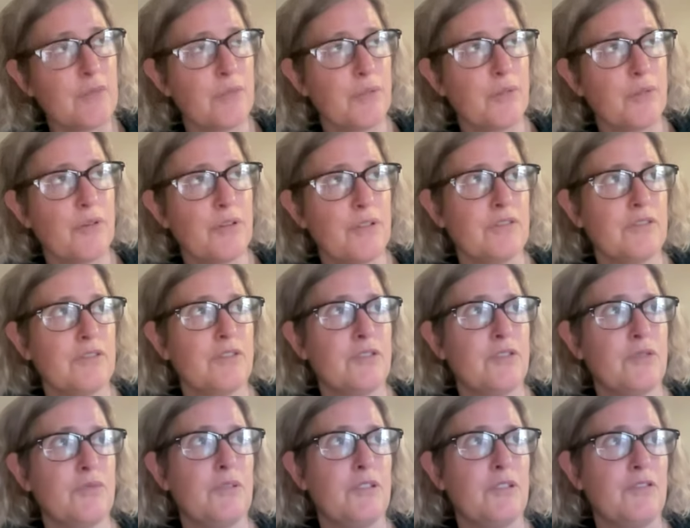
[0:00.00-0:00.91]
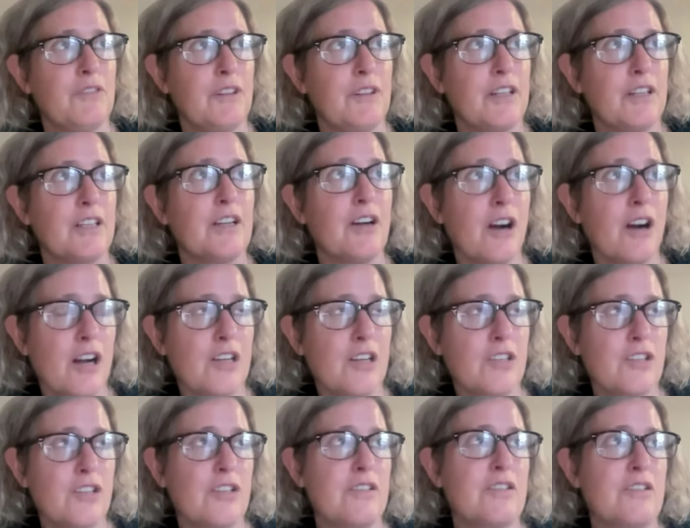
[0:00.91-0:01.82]
important to be very
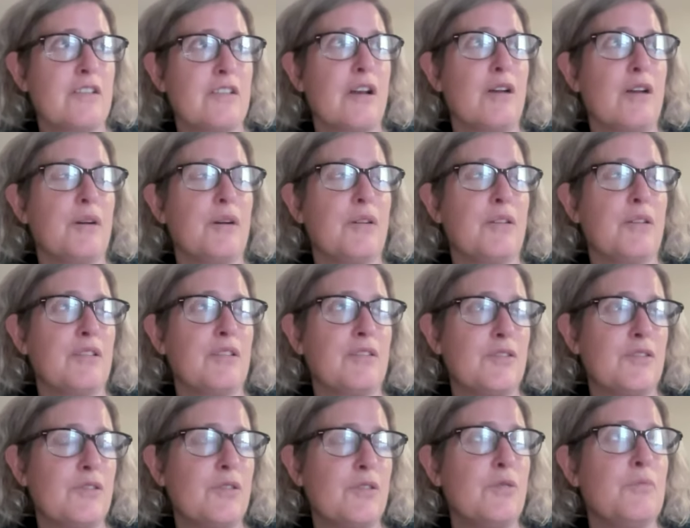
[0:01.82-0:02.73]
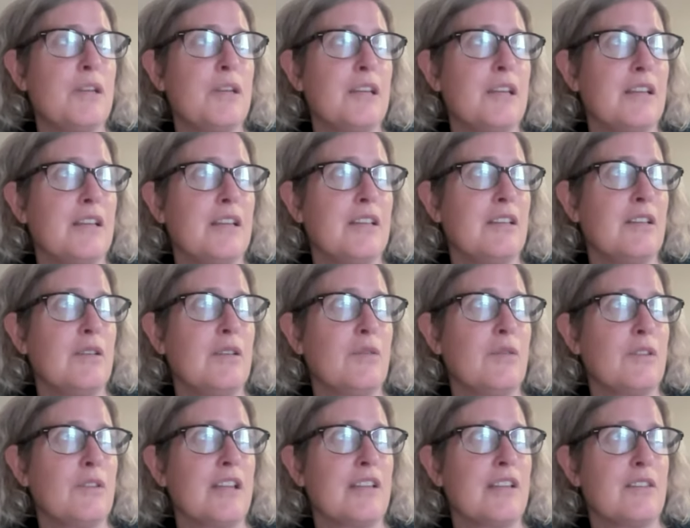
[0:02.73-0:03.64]
cautious about assuming you
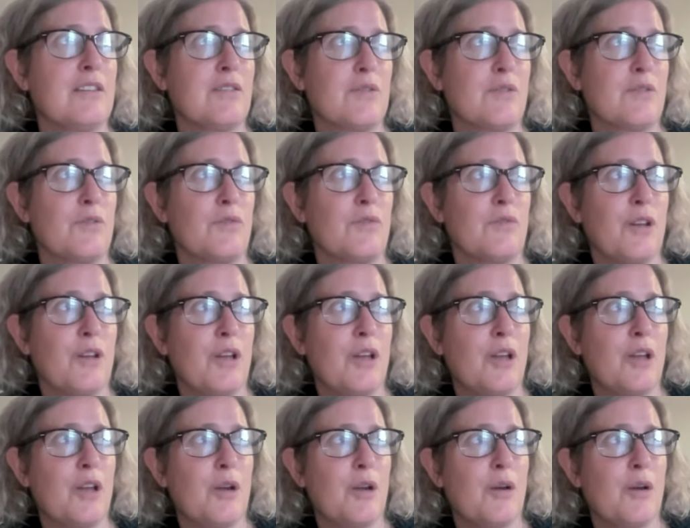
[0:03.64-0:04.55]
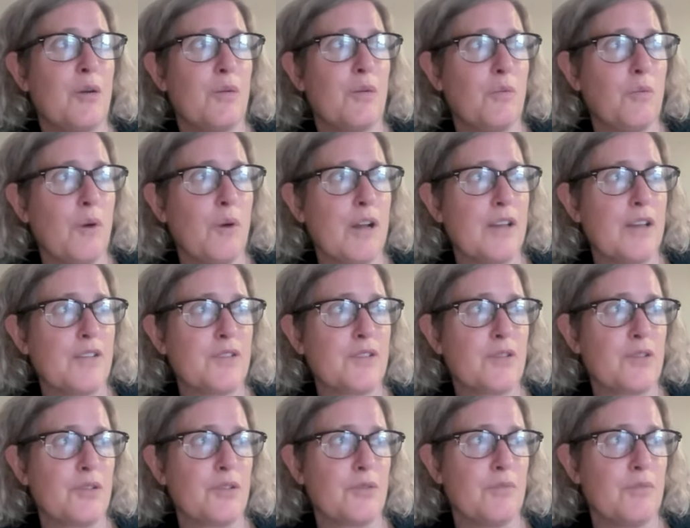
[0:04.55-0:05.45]
know that sort of
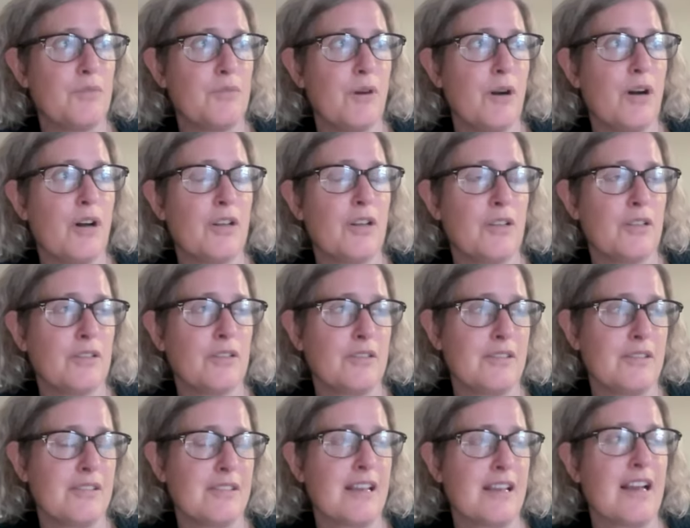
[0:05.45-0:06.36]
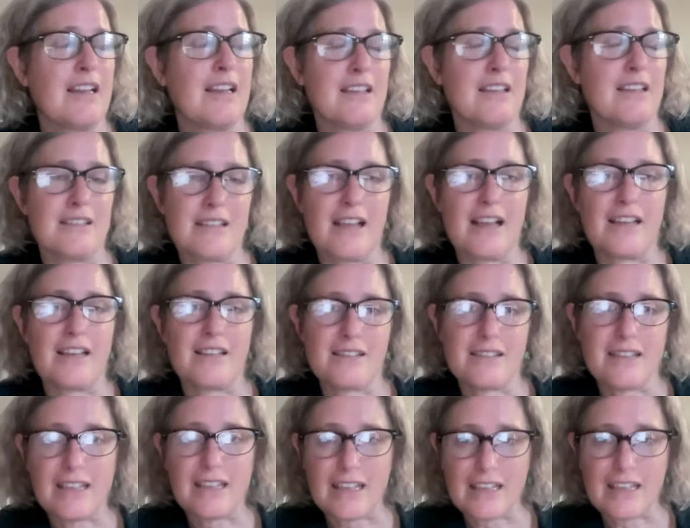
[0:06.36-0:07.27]
western modern science
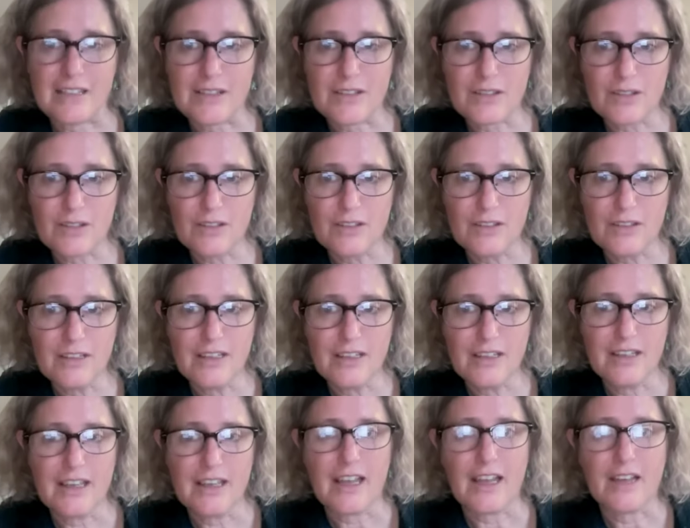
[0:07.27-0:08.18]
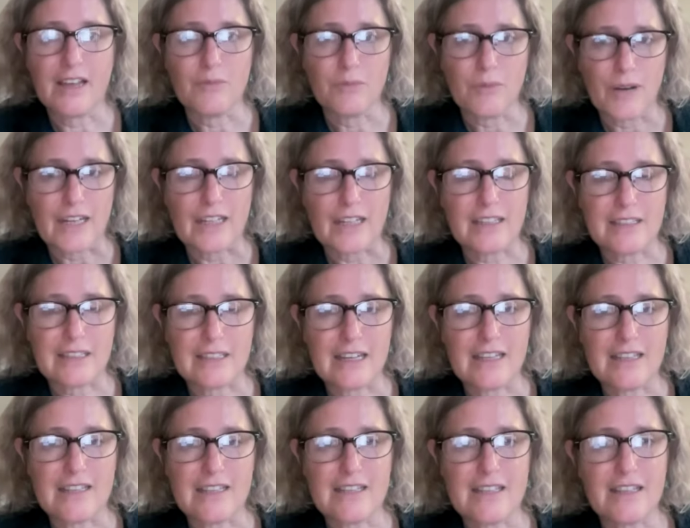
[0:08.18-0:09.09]
has the answer and
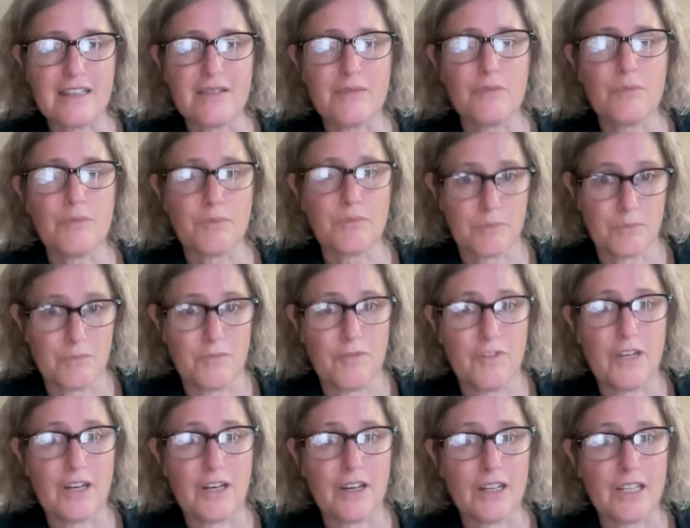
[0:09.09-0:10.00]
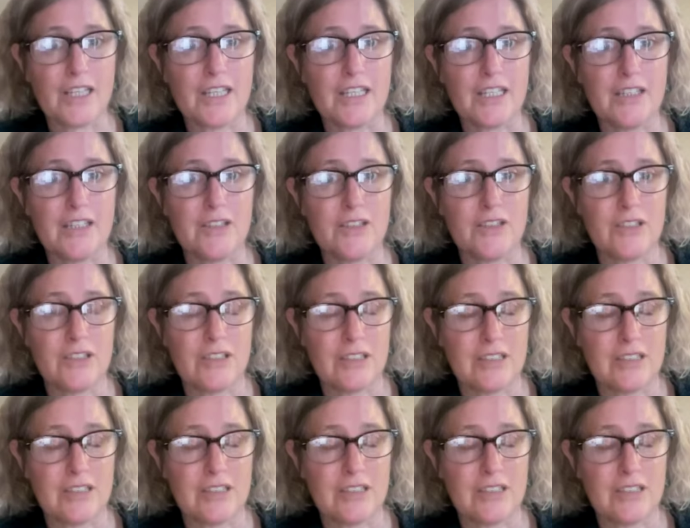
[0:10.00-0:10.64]
recognizing very